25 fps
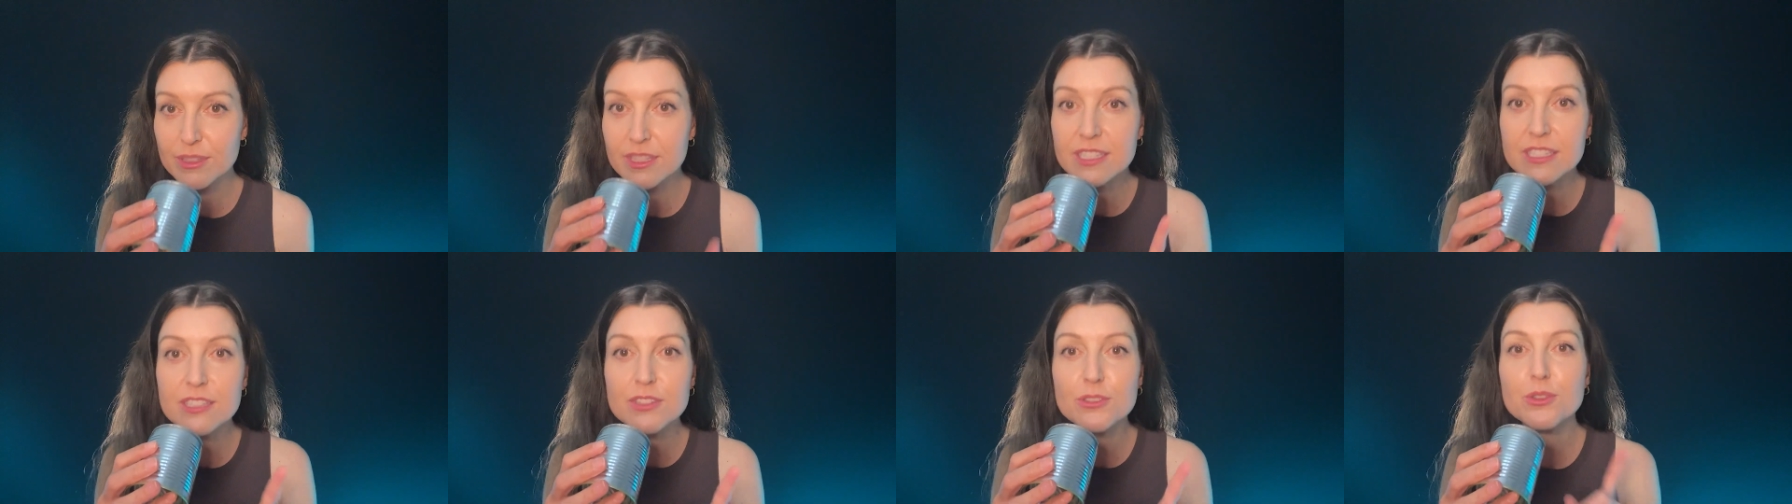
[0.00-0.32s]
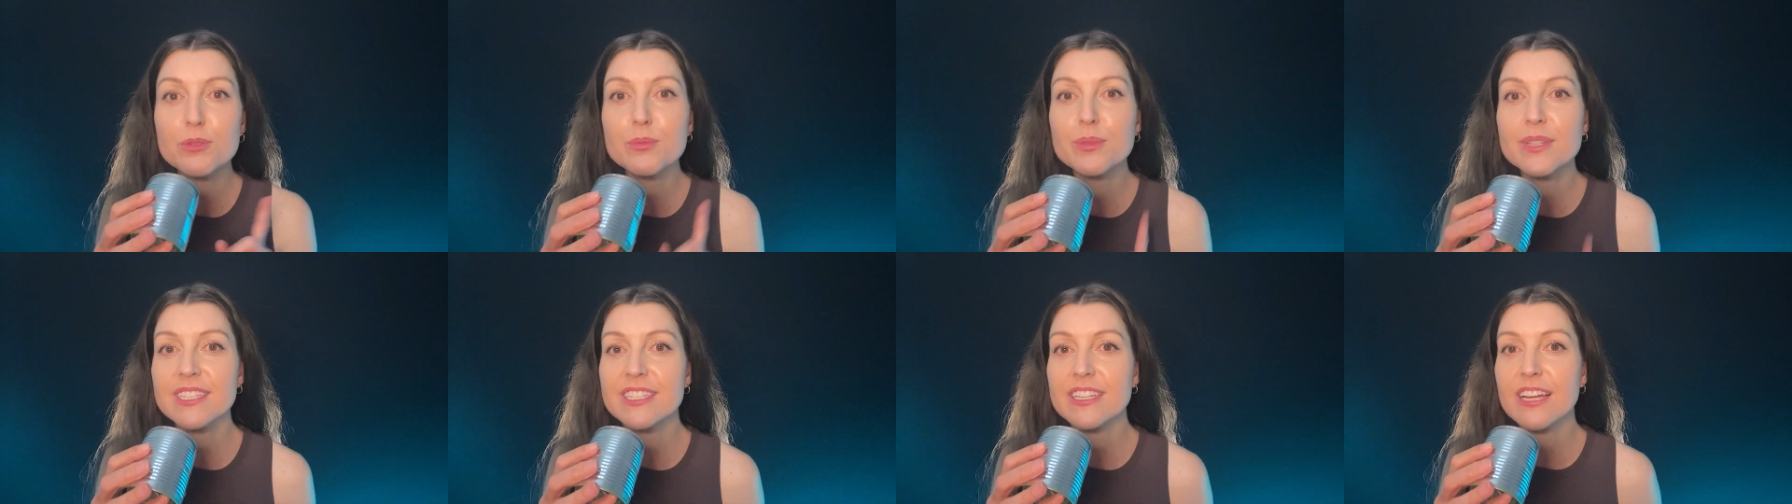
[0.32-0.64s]
this
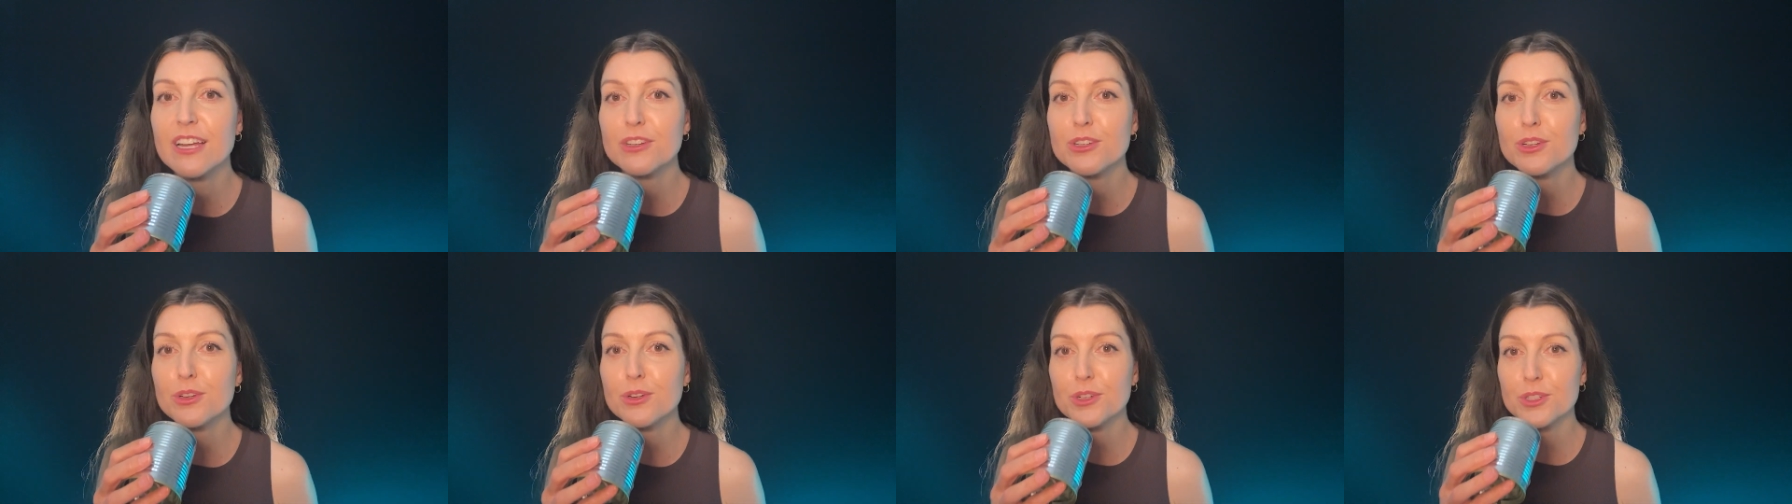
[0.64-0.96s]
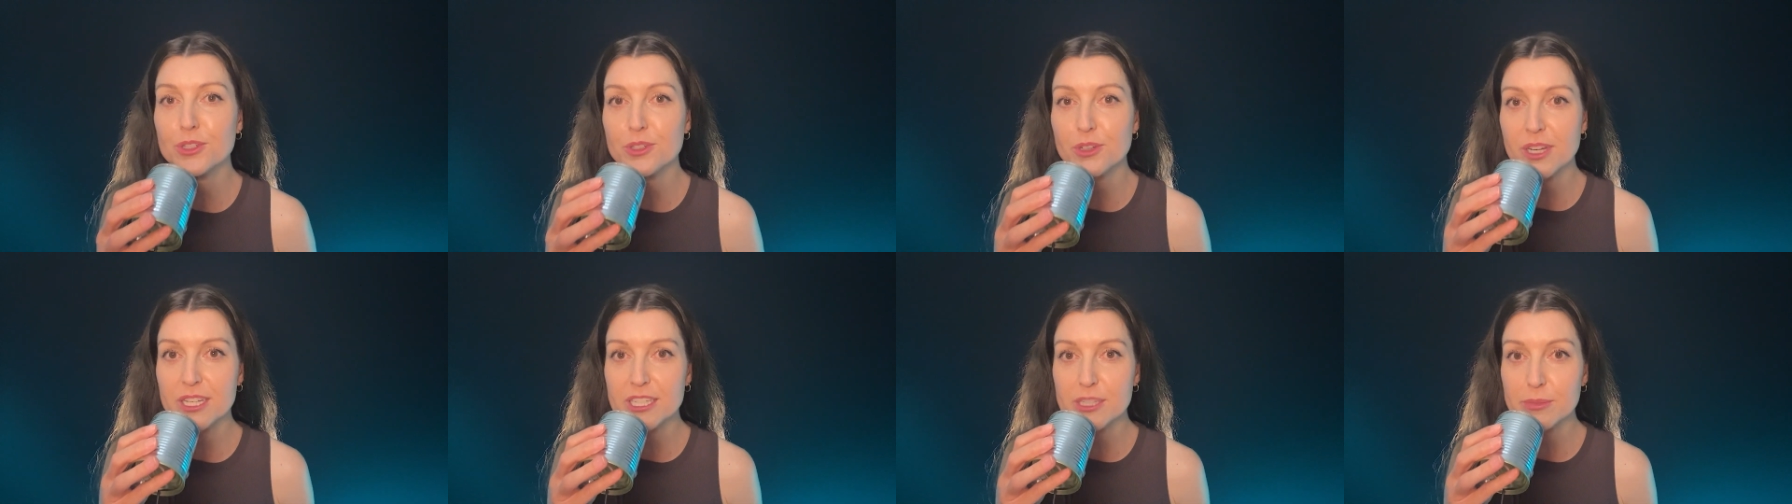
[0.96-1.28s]
superstar
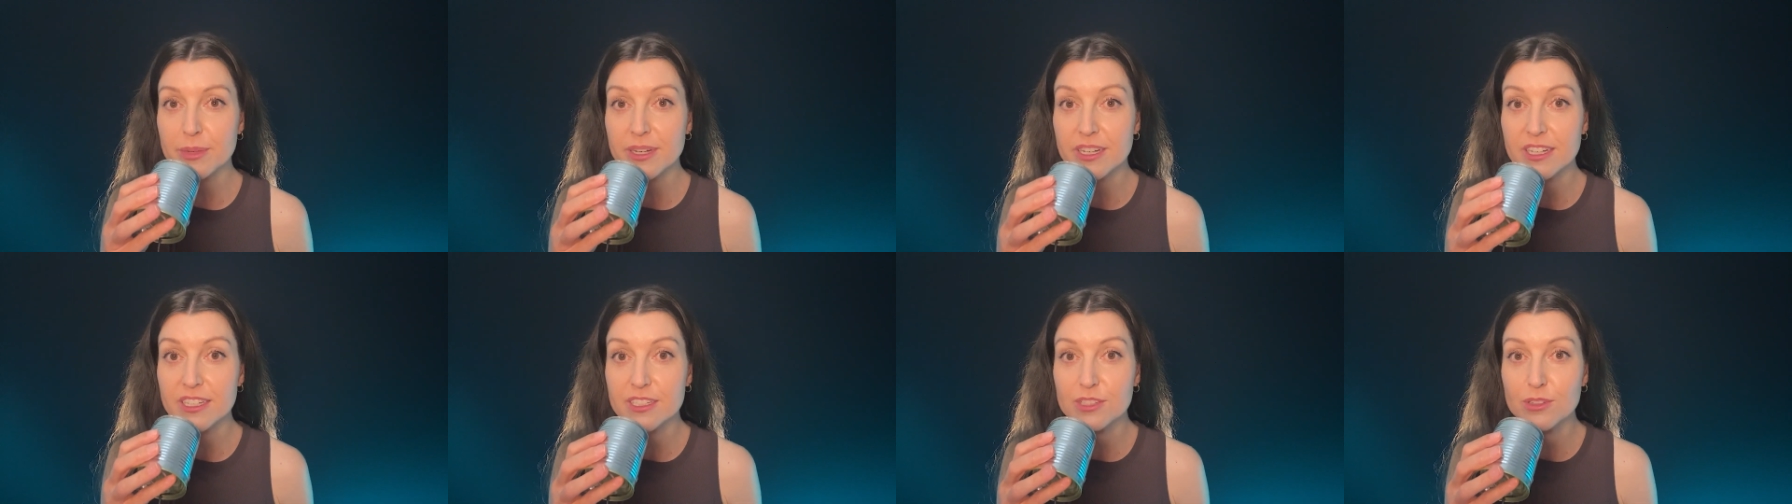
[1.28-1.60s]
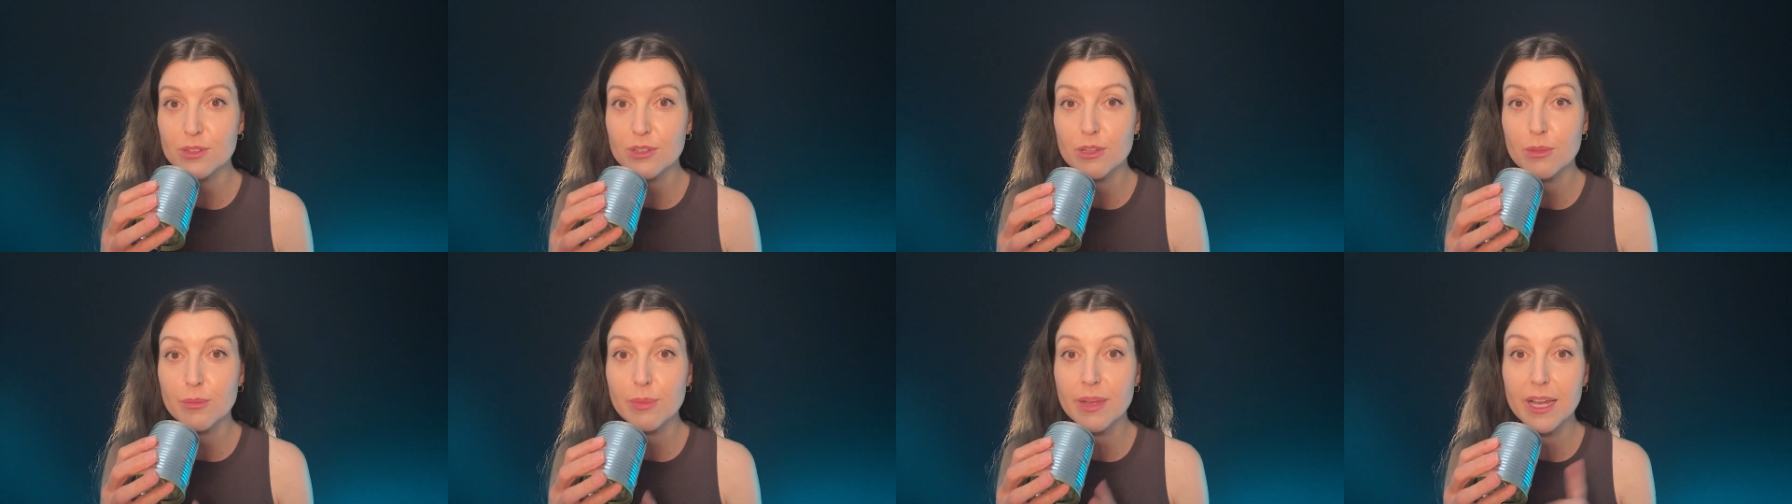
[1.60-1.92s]
neurotransmitter is
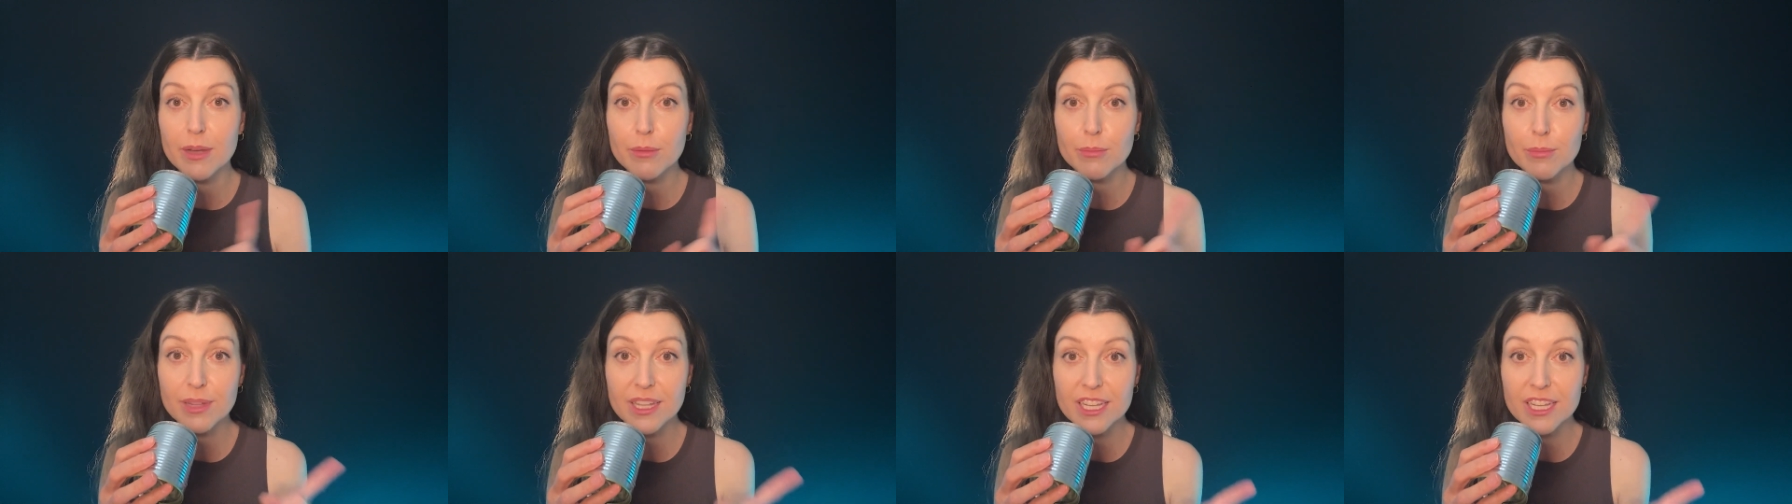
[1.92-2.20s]
all about